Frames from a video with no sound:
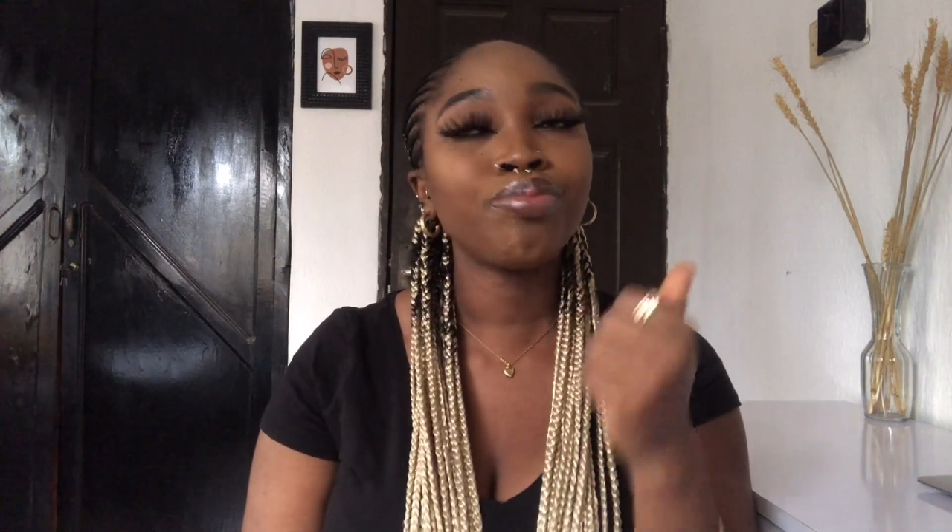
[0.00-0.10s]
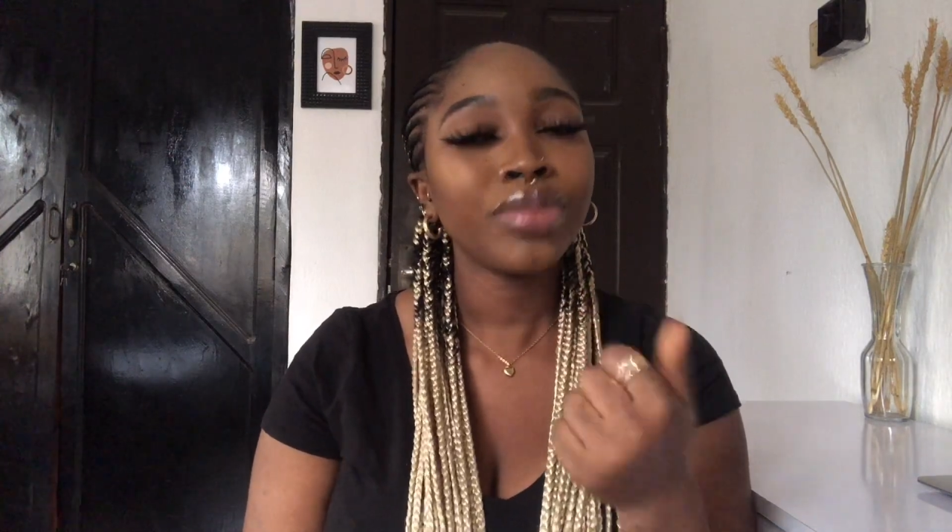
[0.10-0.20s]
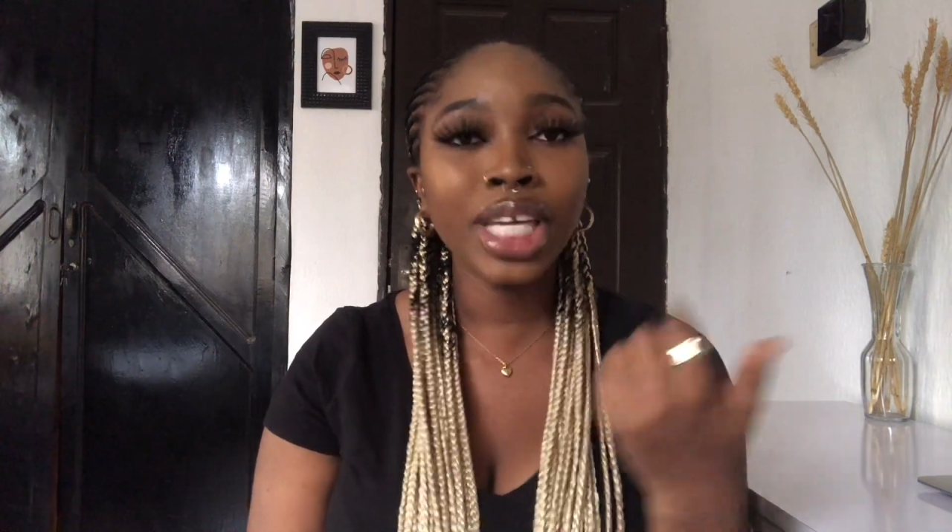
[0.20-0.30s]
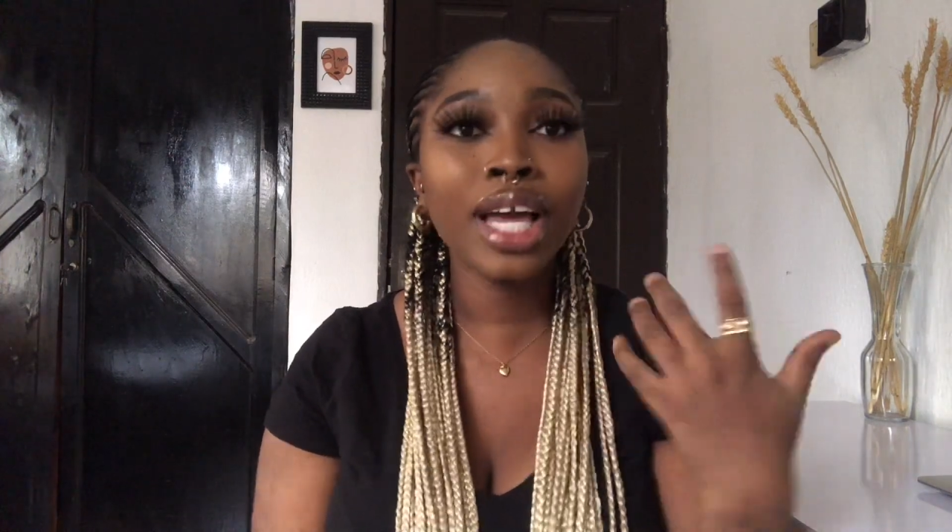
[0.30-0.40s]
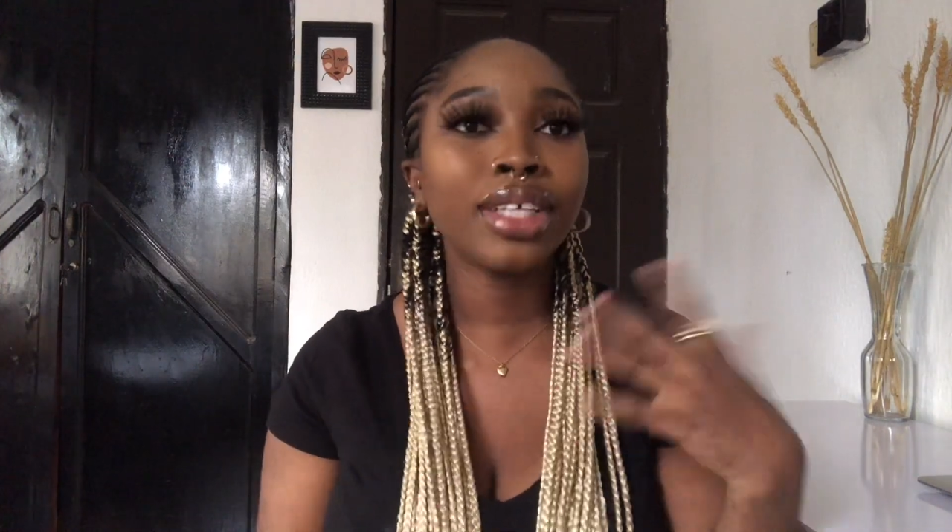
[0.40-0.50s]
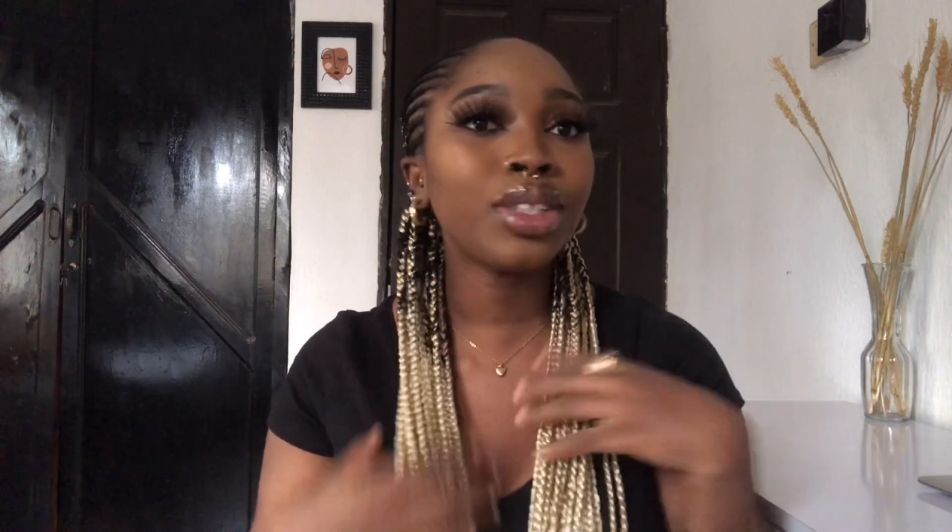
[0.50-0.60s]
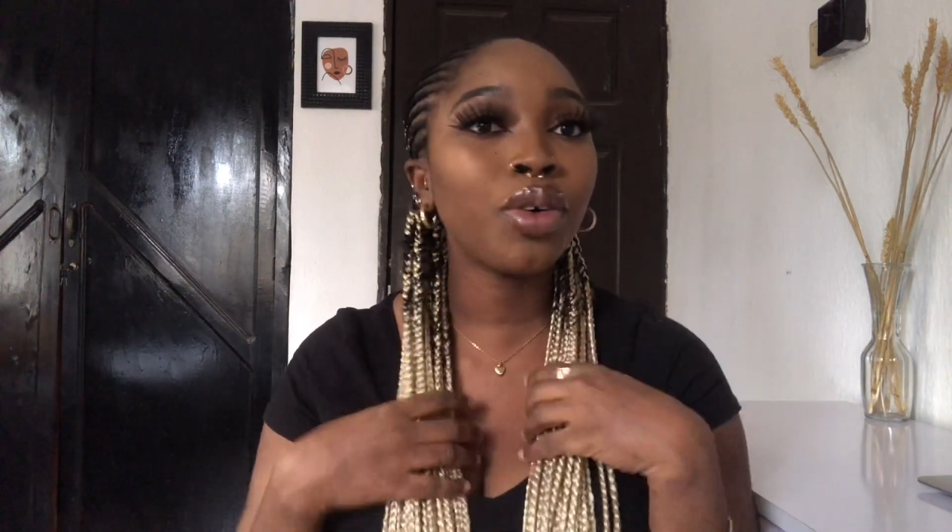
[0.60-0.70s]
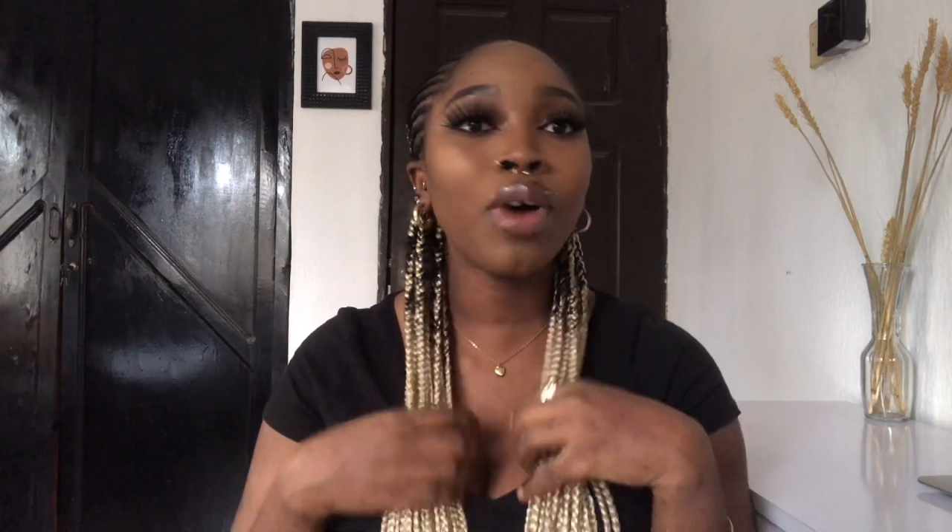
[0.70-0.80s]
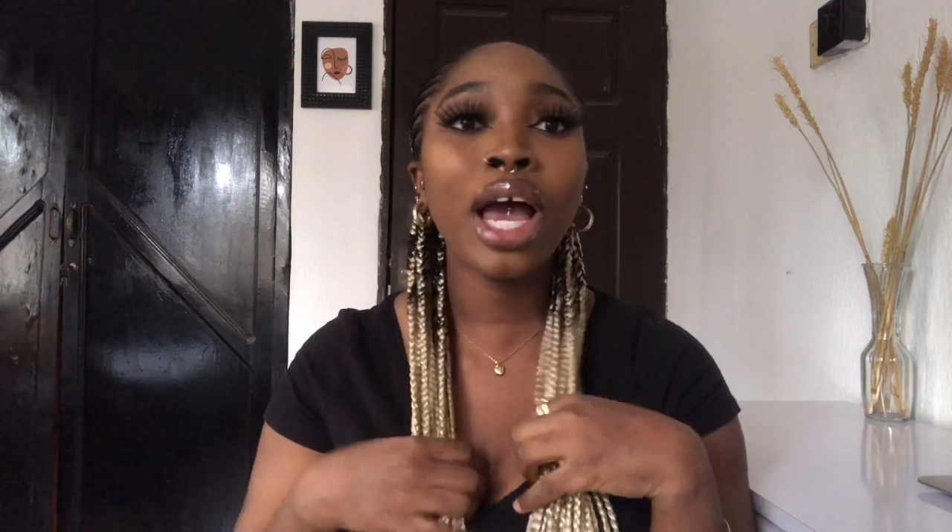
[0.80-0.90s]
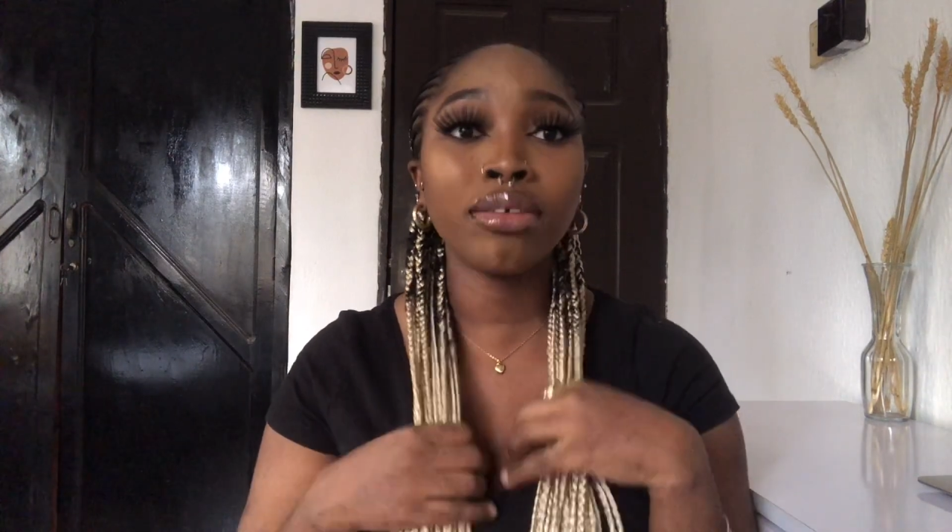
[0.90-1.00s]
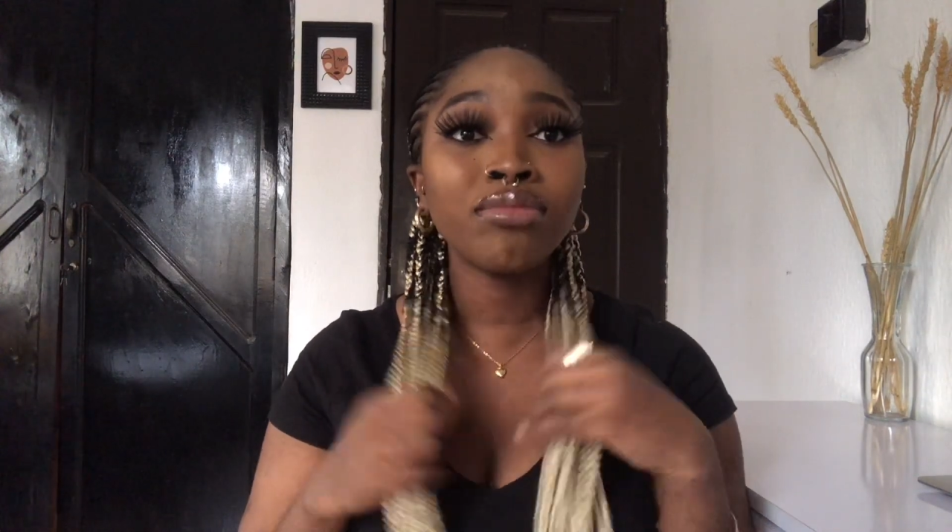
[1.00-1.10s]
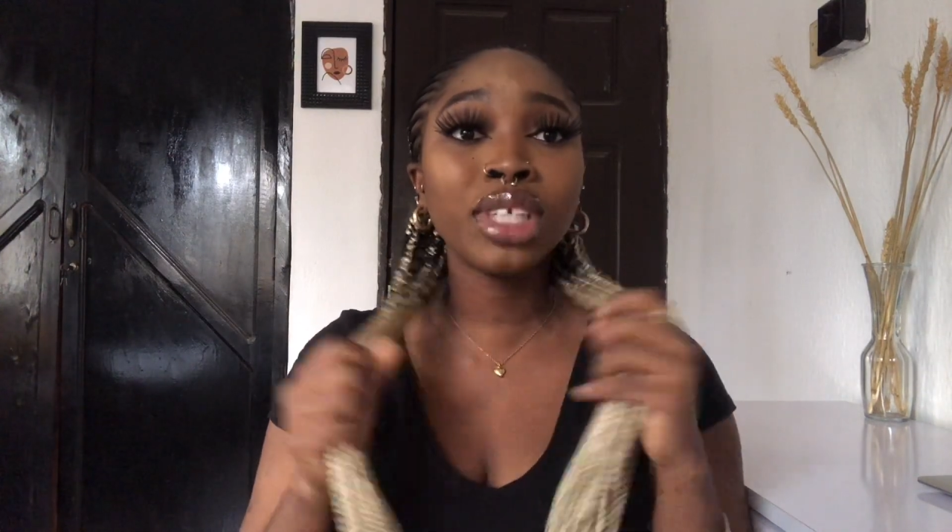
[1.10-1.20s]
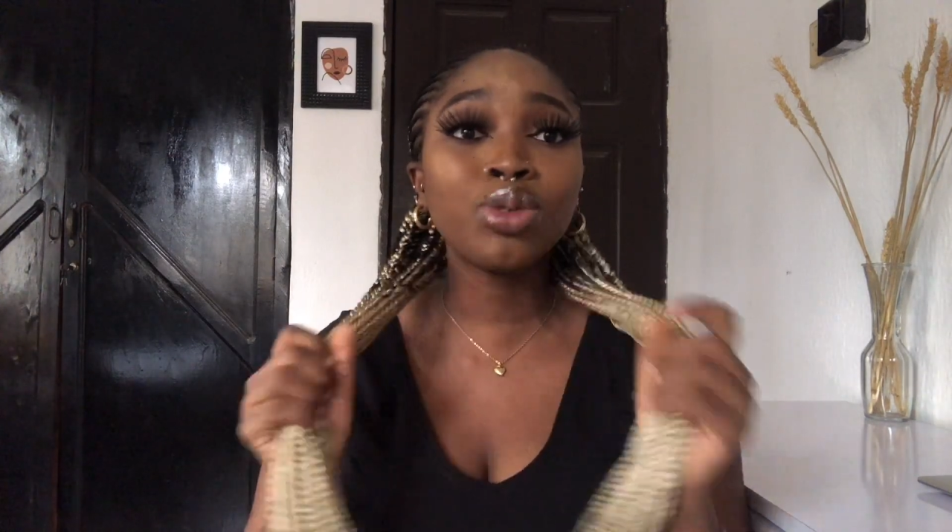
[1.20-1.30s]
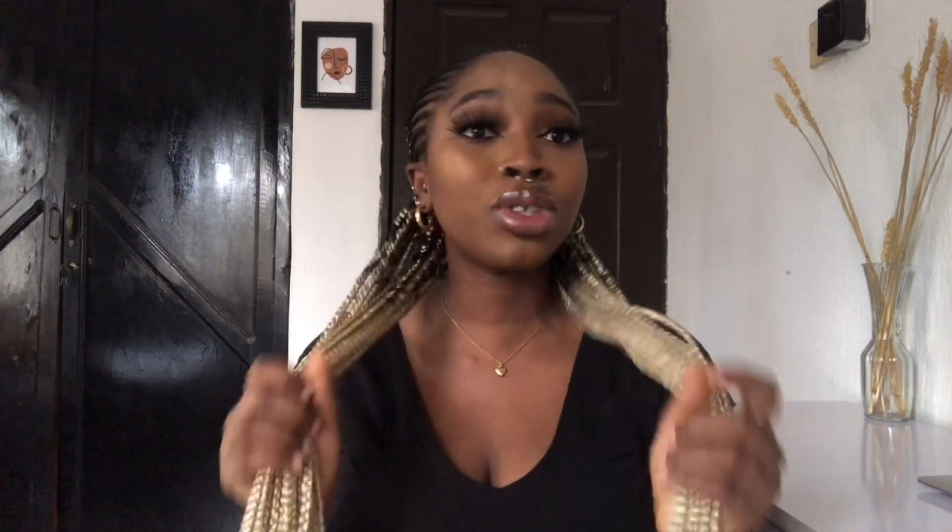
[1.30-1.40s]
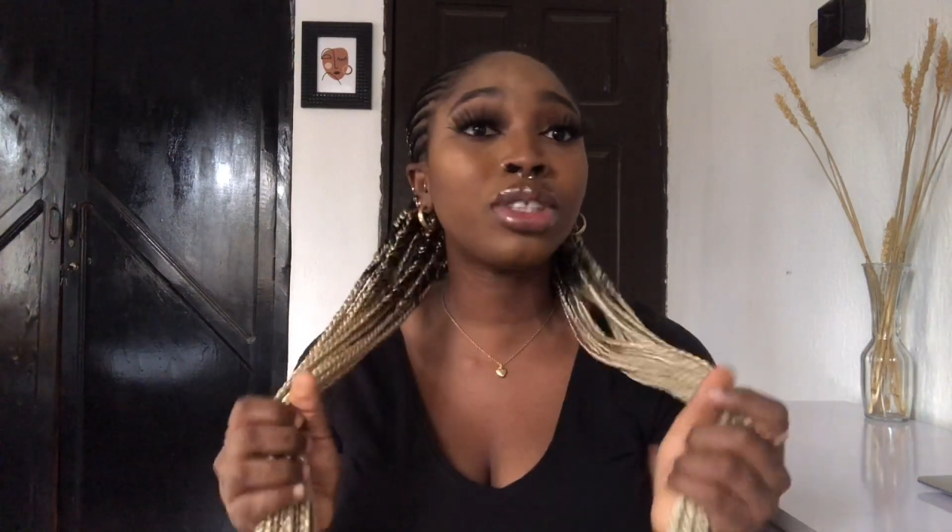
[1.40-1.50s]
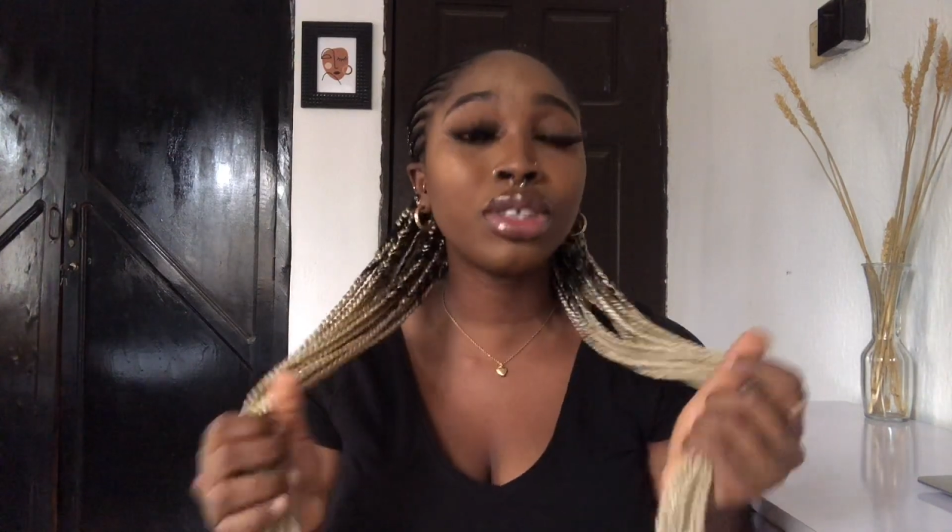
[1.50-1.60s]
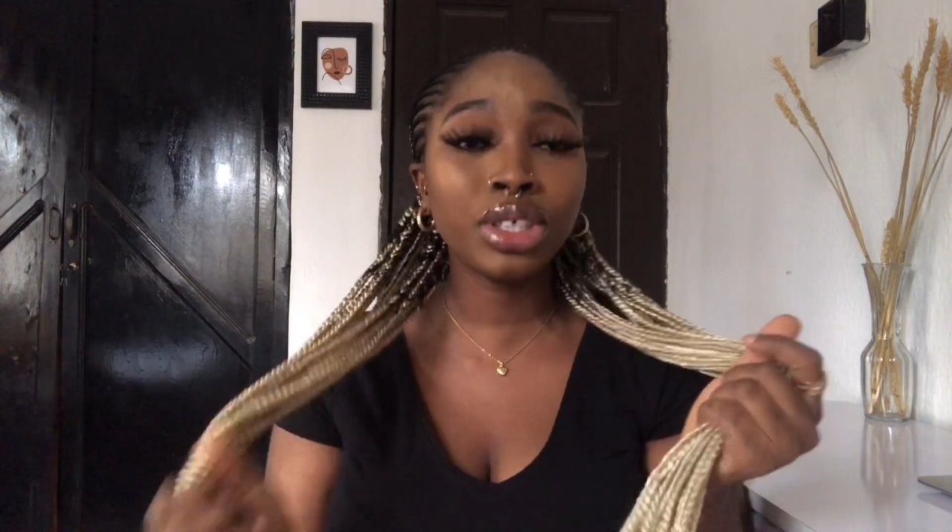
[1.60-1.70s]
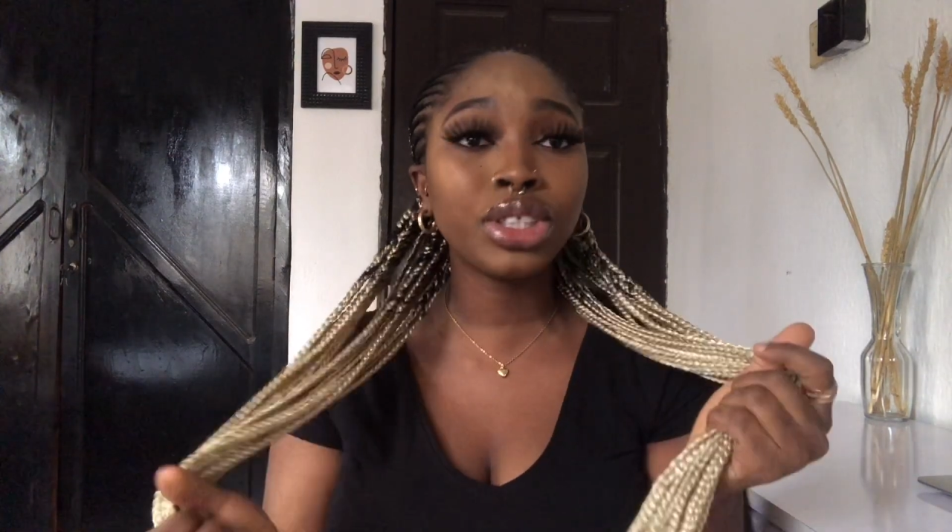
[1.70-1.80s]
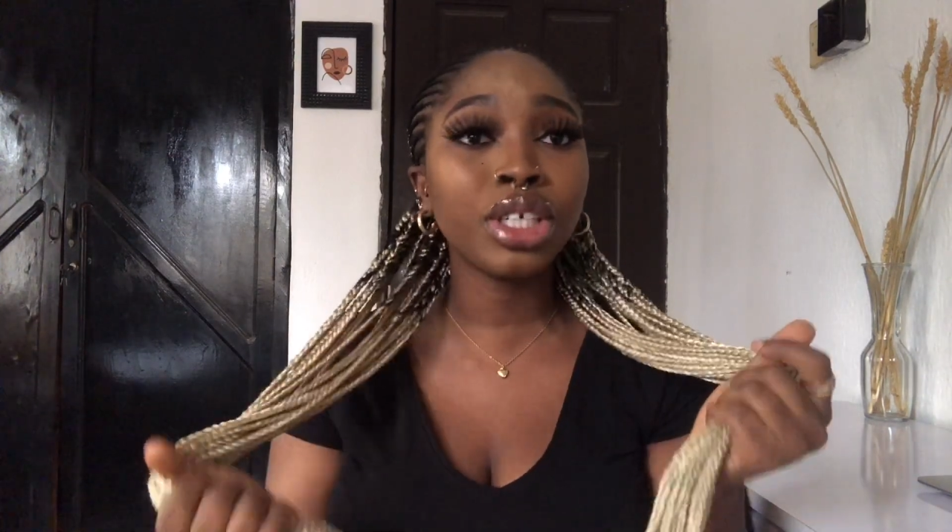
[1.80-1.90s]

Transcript: Yeah, so this was such